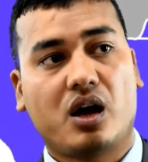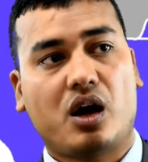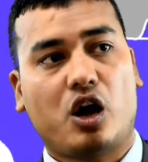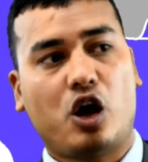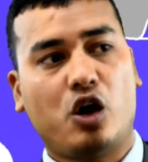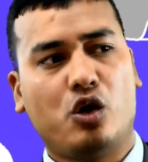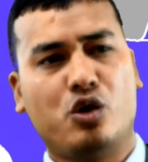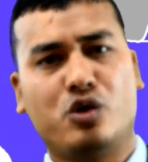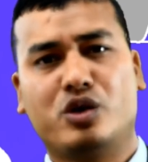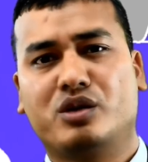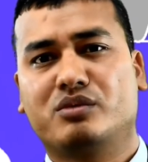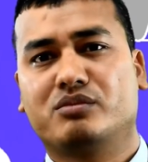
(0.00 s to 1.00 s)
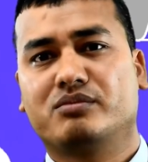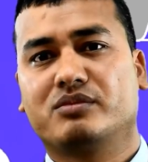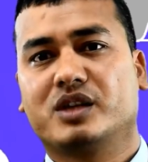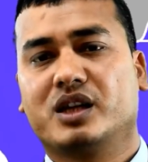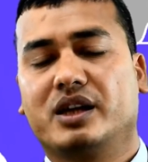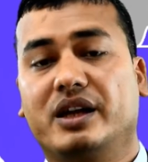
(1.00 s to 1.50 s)
or
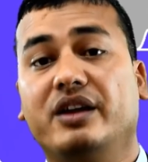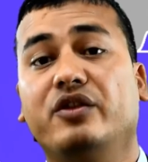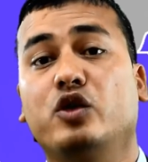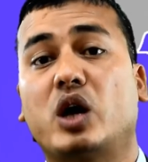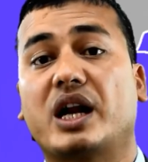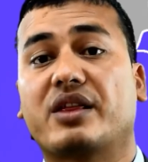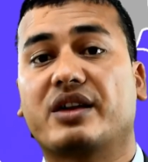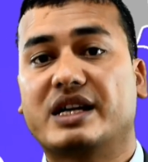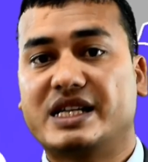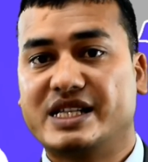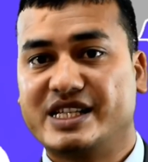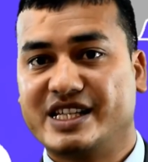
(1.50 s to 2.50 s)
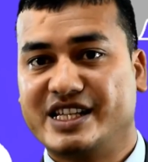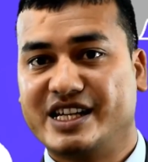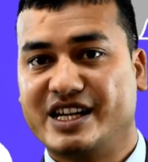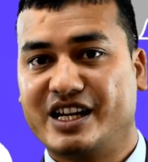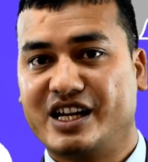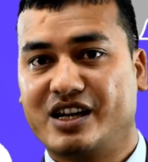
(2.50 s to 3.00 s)
if you are the
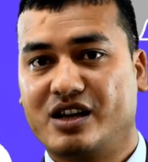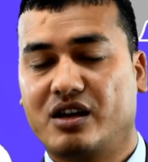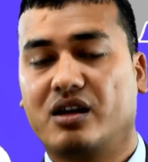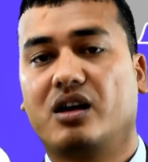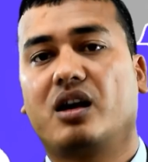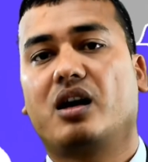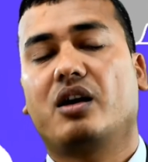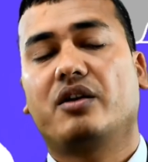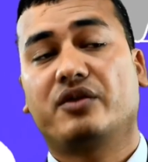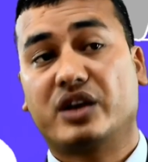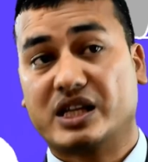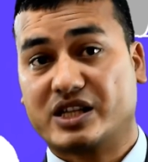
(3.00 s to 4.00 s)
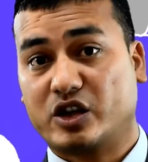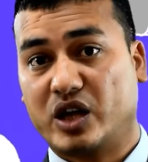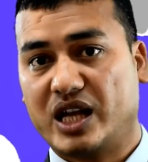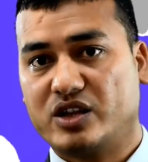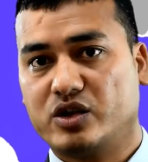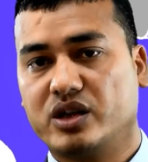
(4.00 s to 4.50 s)
engineer, fresh
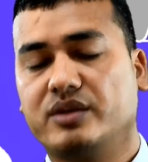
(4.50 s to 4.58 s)
graduate,